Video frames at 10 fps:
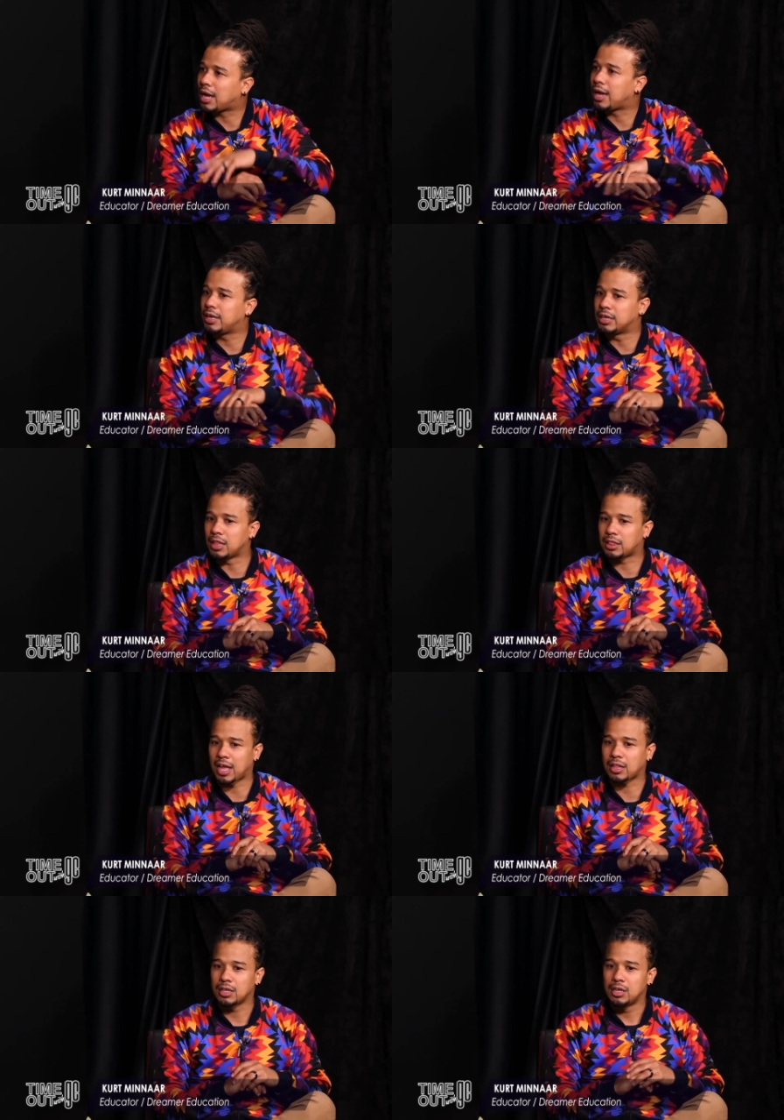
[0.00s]
I learned
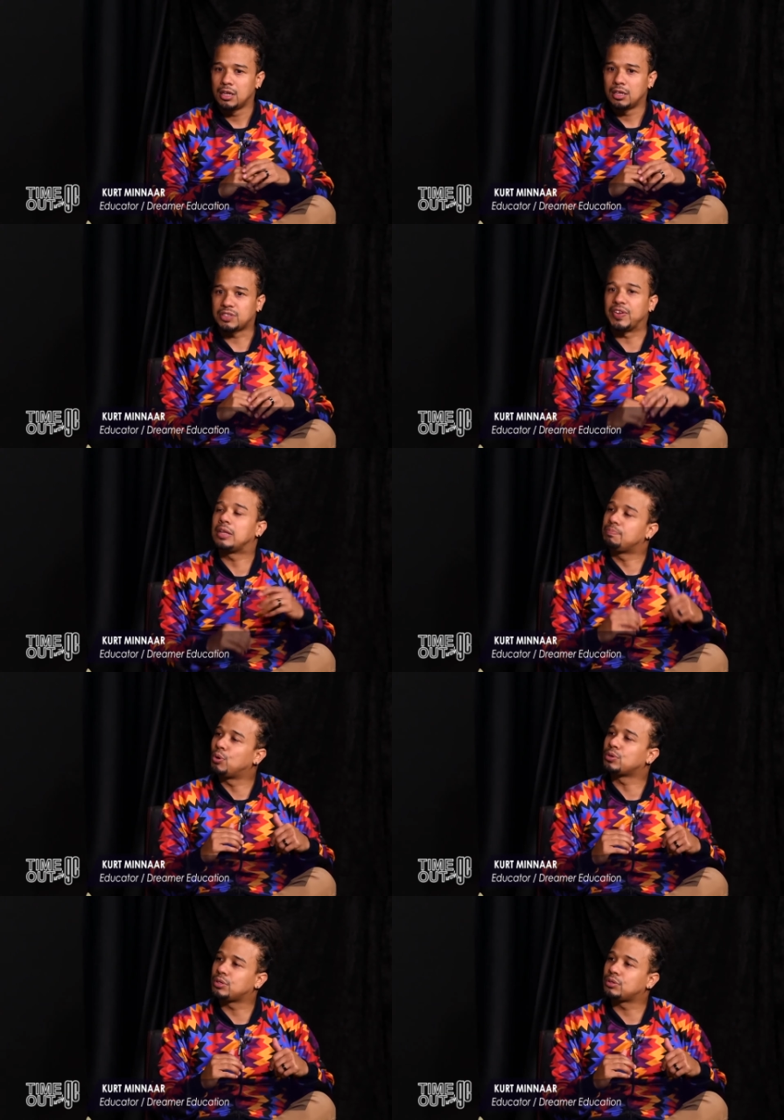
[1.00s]
that it's very
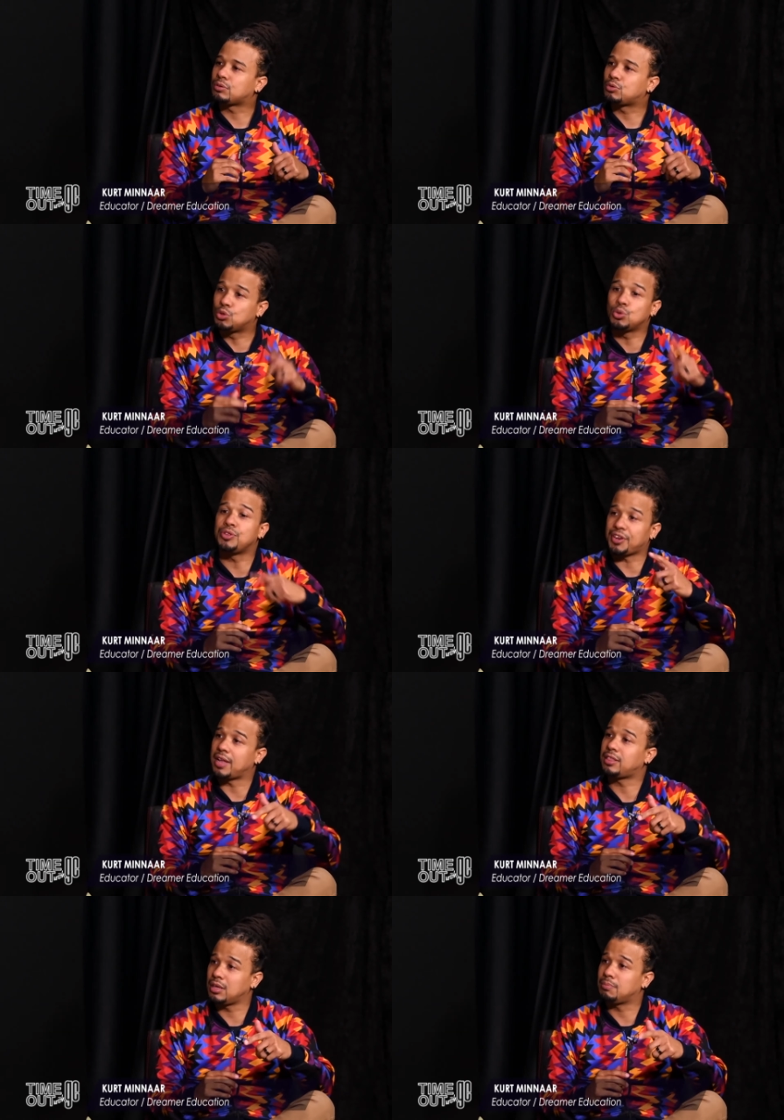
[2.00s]
important to do the
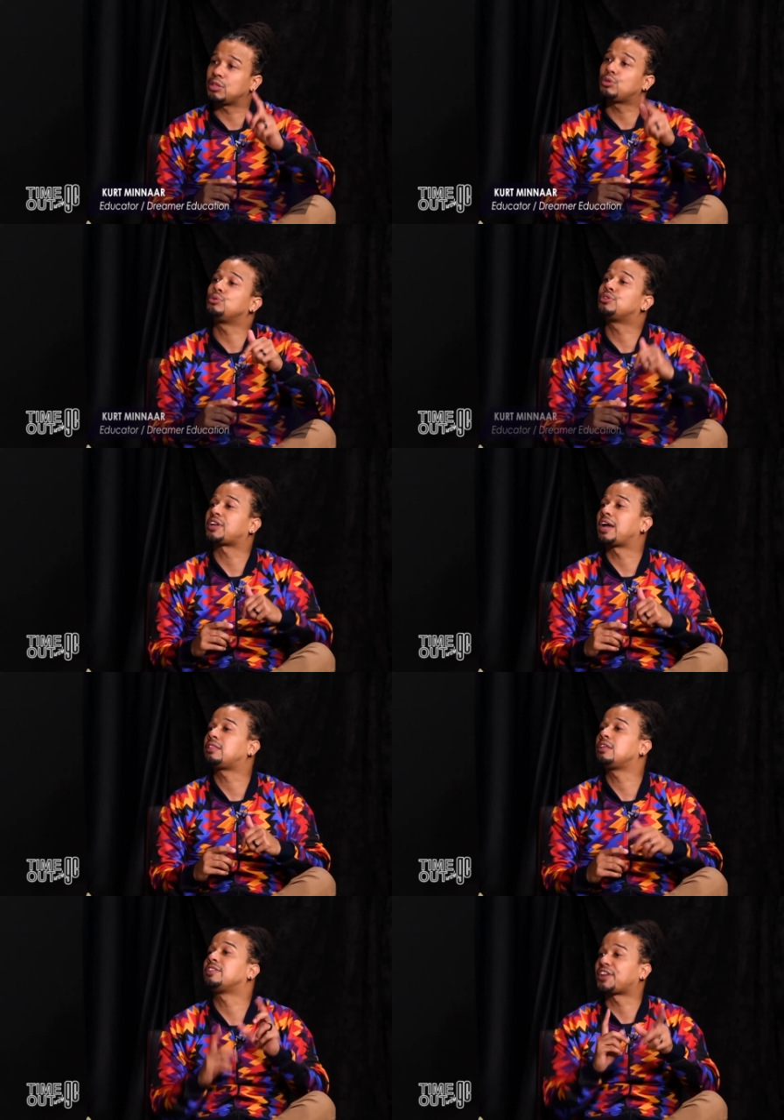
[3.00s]
right thing, but to do the right
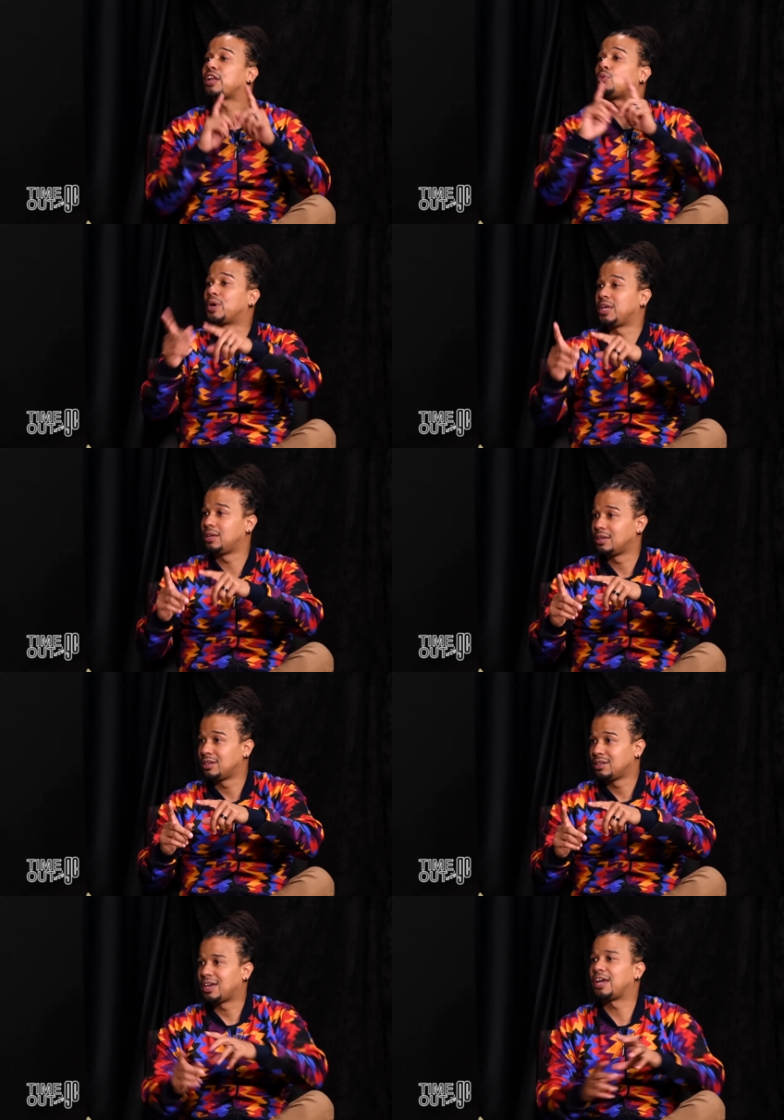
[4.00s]
thing the right way,
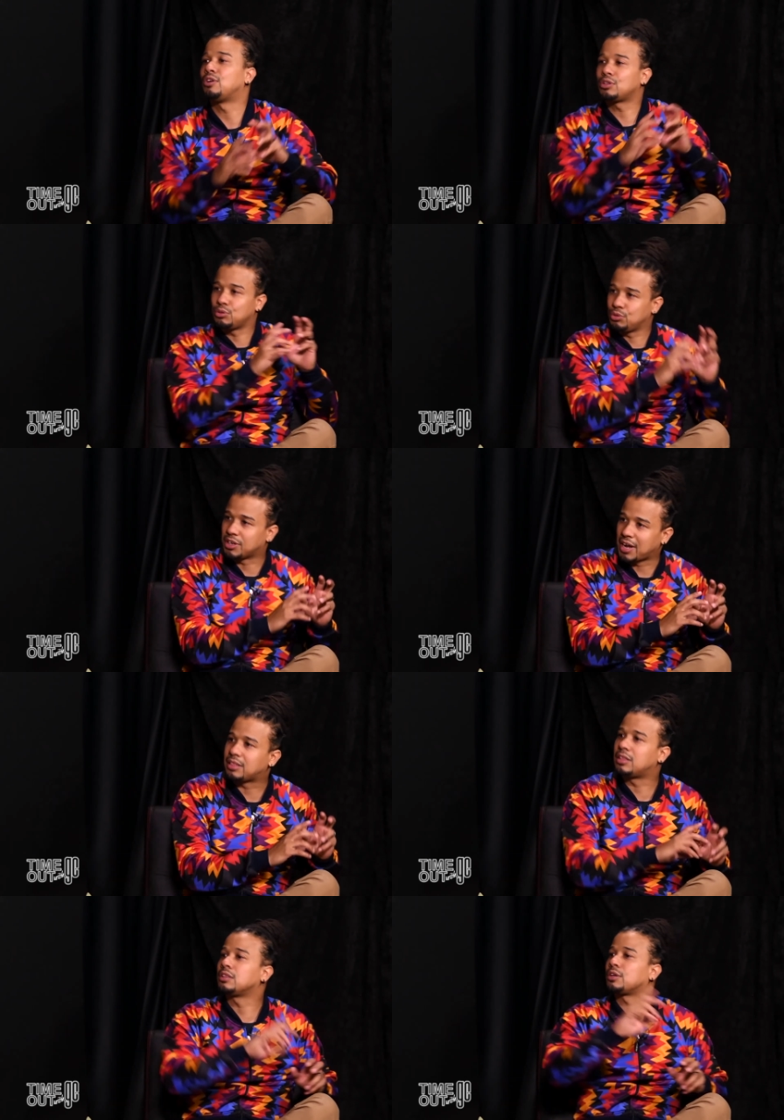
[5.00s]
and not to do the right
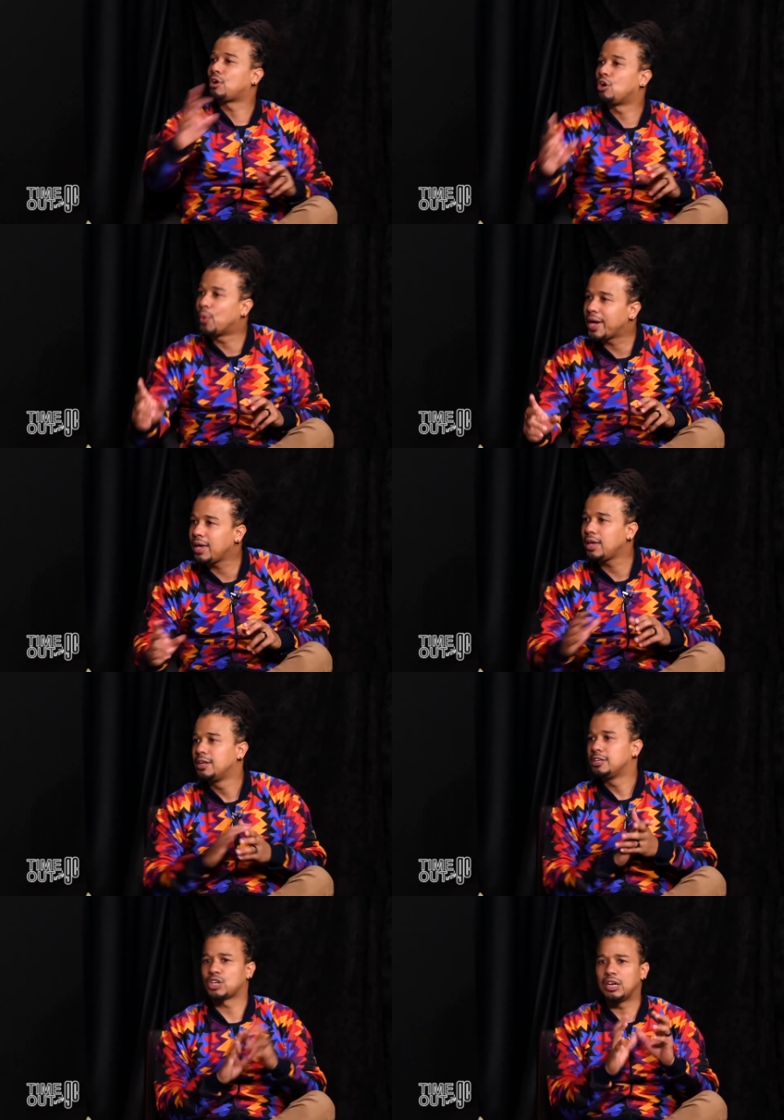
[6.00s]
thing the wrong way.
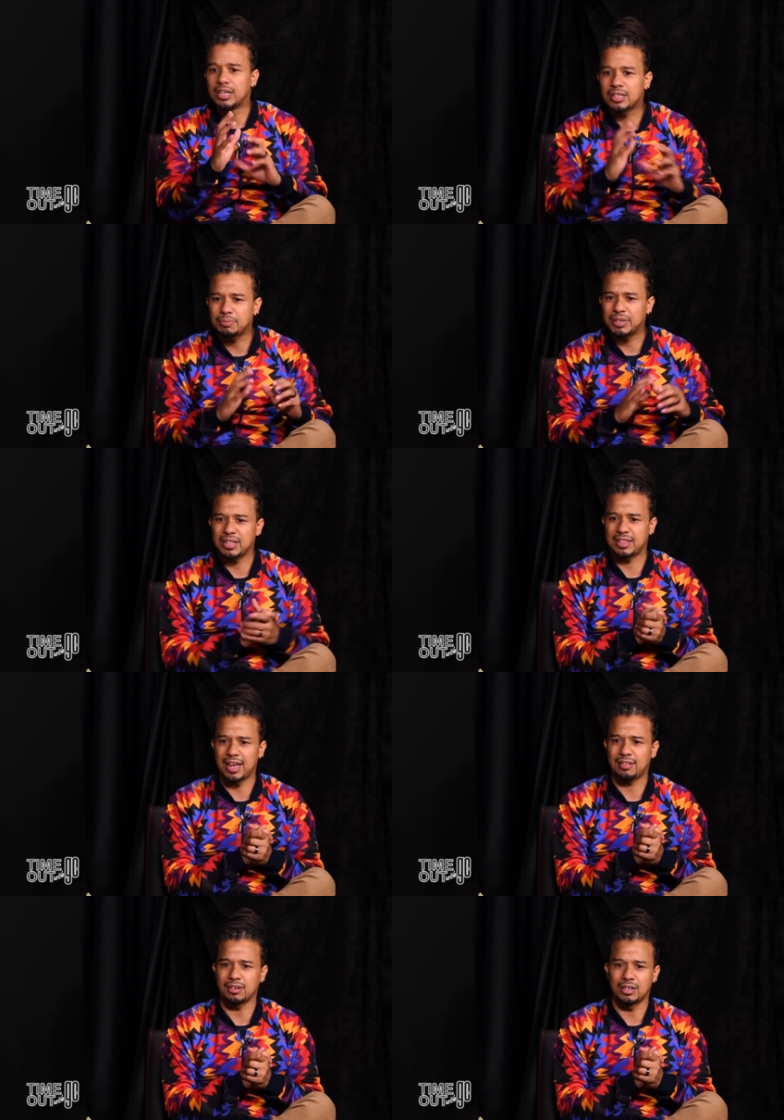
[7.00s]
So I learned a bit of
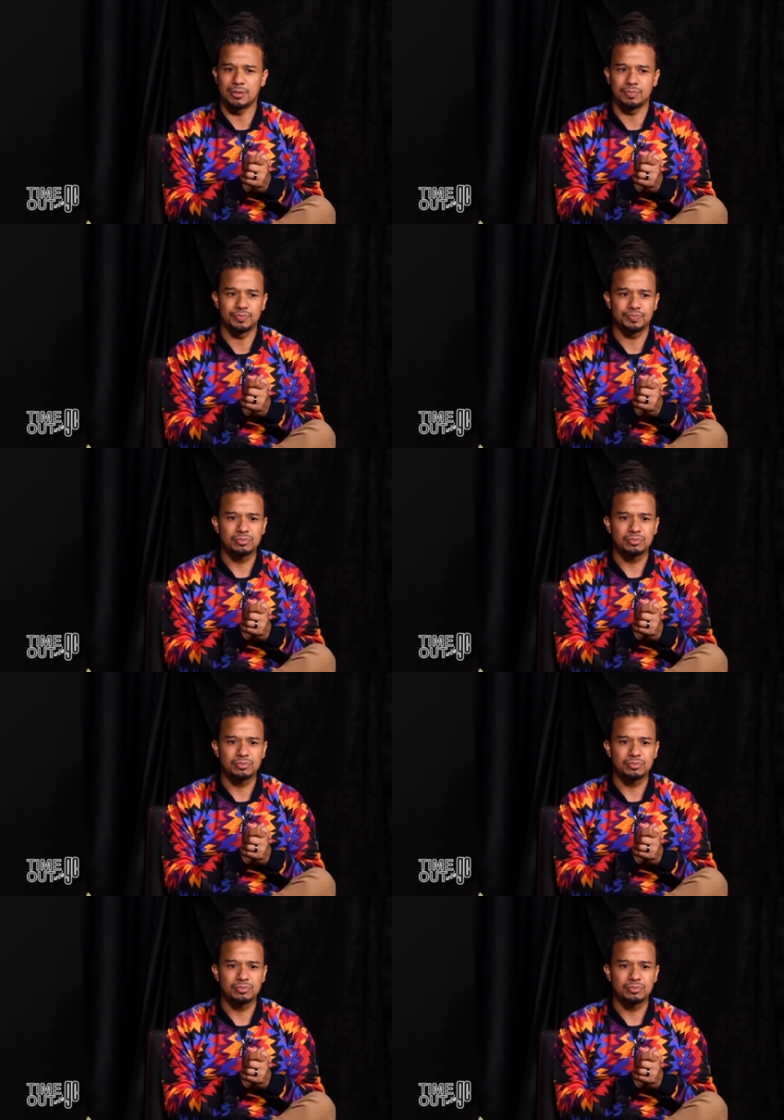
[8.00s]
that.